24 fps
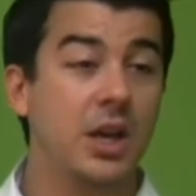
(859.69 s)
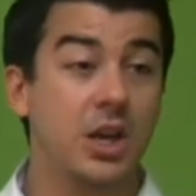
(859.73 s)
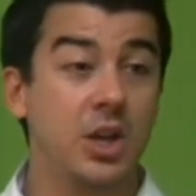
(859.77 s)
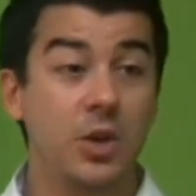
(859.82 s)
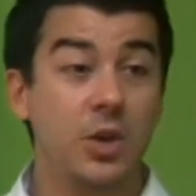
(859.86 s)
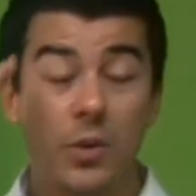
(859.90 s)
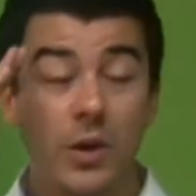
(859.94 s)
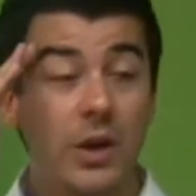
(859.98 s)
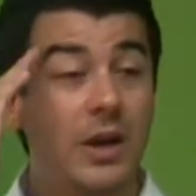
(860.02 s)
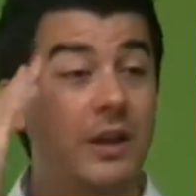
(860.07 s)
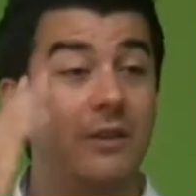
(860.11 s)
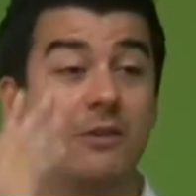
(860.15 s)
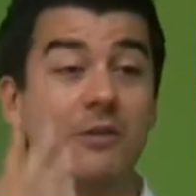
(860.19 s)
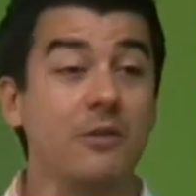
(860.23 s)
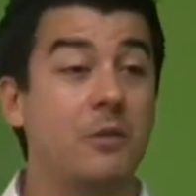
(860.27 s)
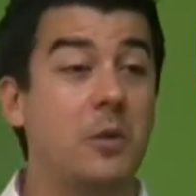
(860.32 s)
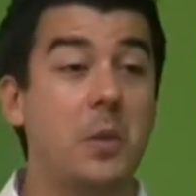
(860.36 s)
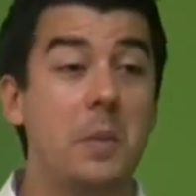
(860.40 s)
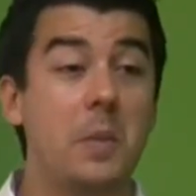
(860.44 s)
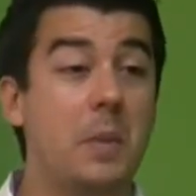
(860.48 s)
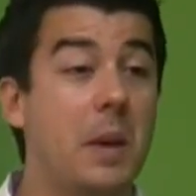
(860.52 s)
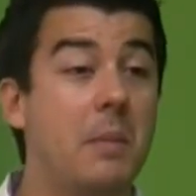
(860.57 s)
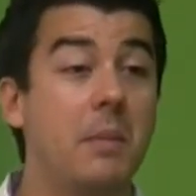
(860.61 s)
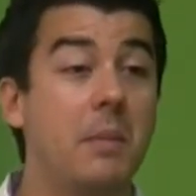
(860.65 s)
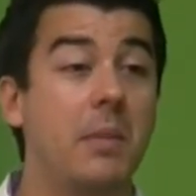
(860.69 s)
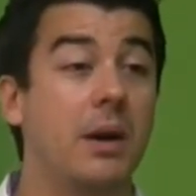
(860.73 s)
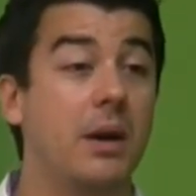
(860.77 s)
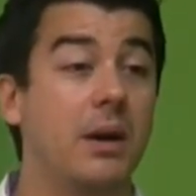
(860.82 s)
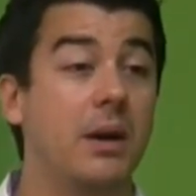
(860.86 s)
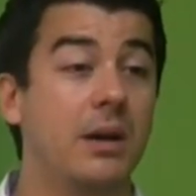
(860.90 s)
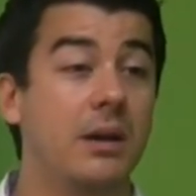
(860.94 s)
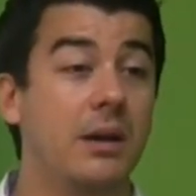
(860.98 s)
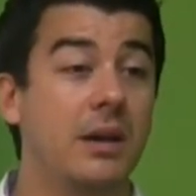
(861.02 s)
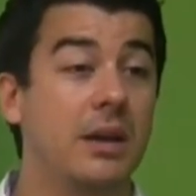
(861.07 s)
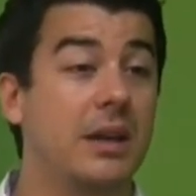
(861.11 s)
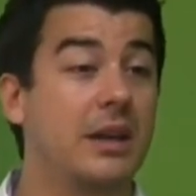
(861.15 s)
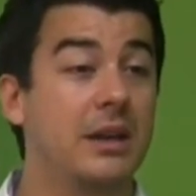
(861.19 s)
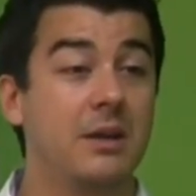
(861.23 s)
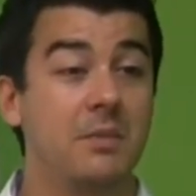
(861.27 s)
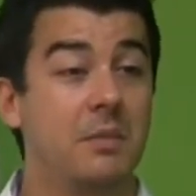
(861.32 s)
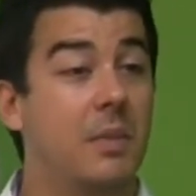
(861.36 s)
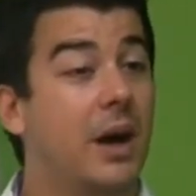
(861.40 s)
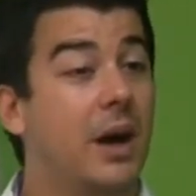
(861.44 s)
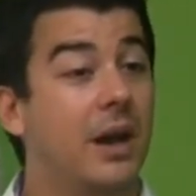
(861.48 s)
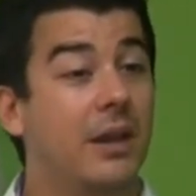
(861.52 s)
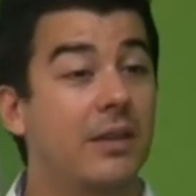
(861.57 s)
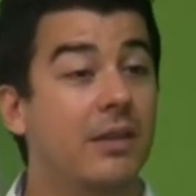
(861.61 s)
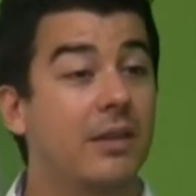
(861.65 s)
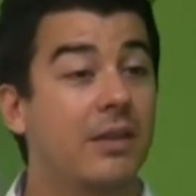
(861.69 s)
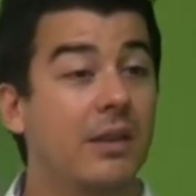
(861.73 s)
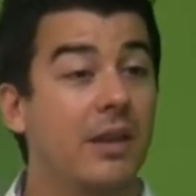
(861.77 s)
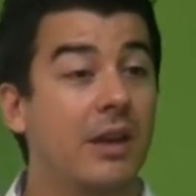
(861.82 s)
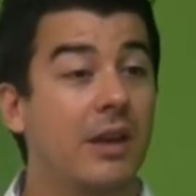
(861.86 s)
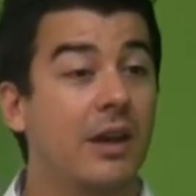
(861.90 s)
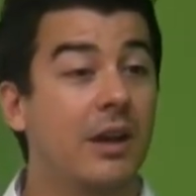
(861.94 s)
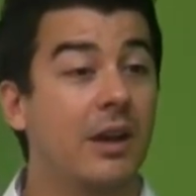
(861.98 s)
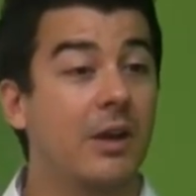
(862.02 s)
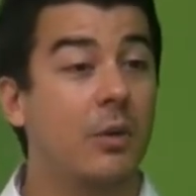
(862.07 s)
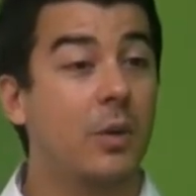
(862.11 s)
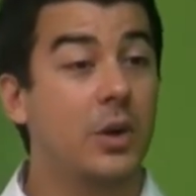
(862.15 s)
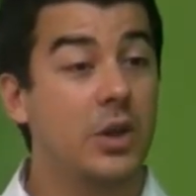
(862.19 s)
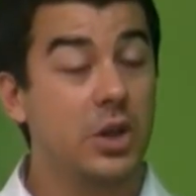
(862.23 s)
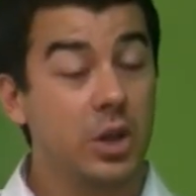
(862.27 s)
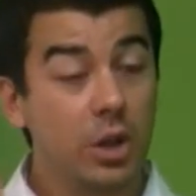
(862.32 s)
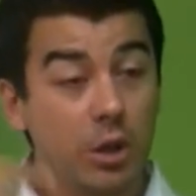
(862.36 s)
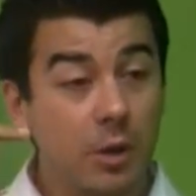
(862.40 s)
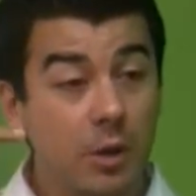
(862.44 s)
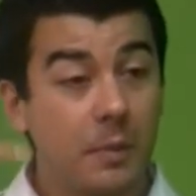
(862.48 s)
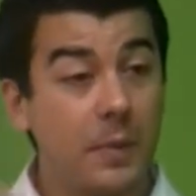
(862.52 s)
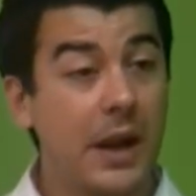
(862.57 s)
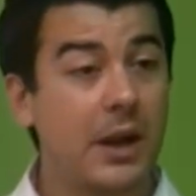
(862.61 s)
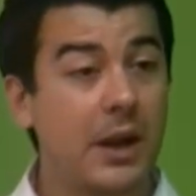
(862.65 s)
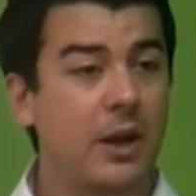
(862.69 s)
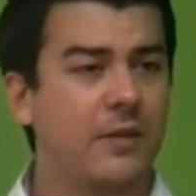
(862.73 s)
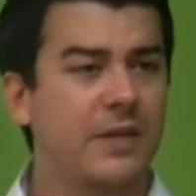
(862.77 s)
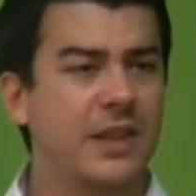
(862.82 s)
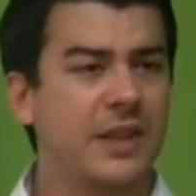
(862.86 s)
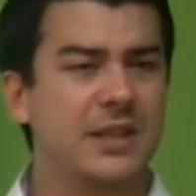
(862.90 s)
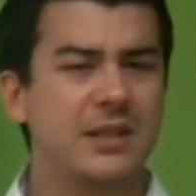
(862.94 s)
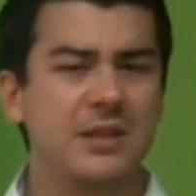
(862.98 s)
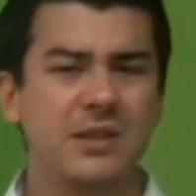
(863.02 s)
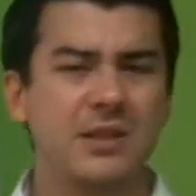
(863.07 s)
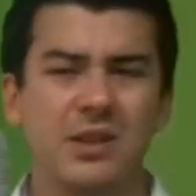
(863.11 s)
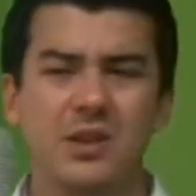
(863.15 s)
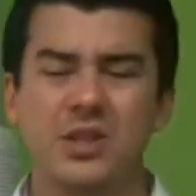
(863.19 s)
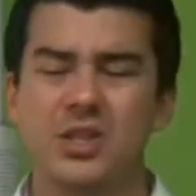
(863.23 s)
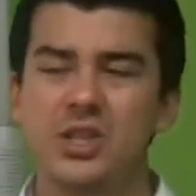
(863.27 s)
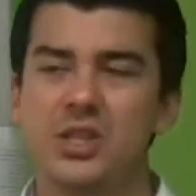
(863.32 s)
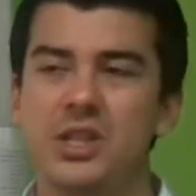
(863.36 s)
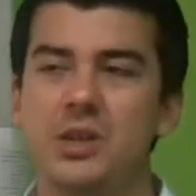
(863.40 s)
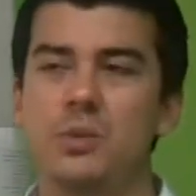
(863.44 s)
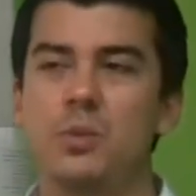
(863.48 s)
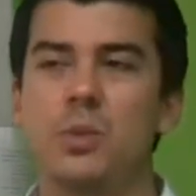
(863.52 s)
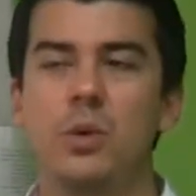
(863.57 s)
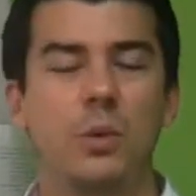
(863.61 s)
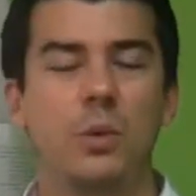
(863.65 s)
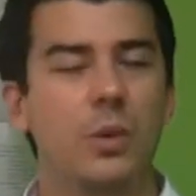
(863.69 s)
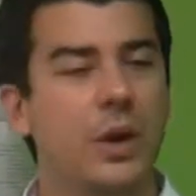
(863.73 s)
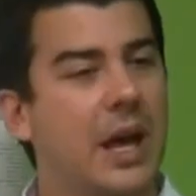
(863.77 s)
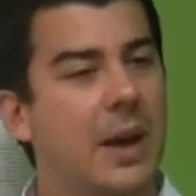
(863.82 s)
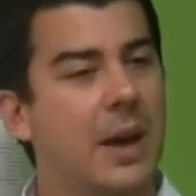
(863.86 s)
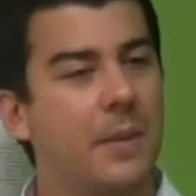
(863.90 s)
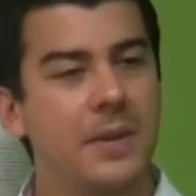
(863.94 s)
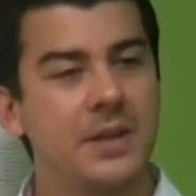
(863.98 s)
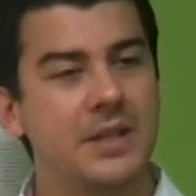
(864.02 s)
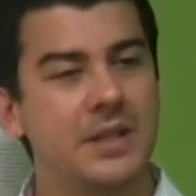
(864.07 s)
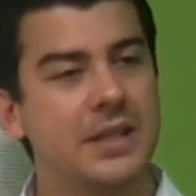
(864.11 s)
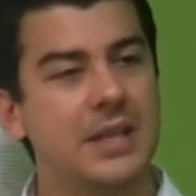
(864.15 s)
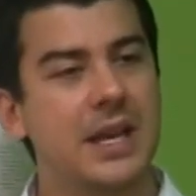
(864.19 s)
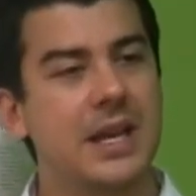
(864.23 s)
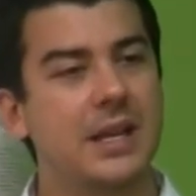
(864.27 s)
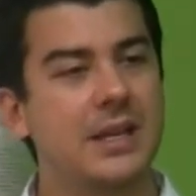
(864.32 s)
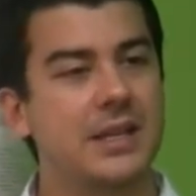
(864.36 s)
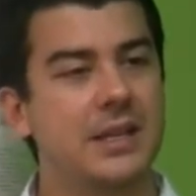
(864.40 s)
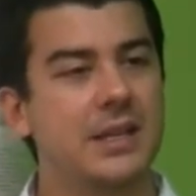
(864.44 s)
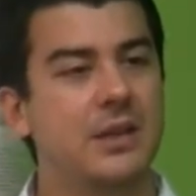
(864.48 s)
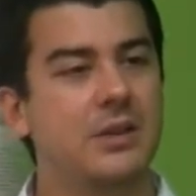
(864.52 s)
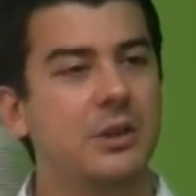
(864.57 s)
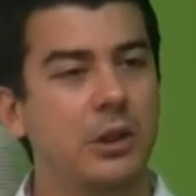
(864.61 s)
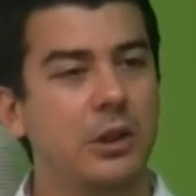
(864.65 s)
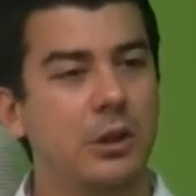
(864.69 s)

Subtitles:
you won't even remember in a month when you look back over the deal, you go, shit, well, what happened to that deal?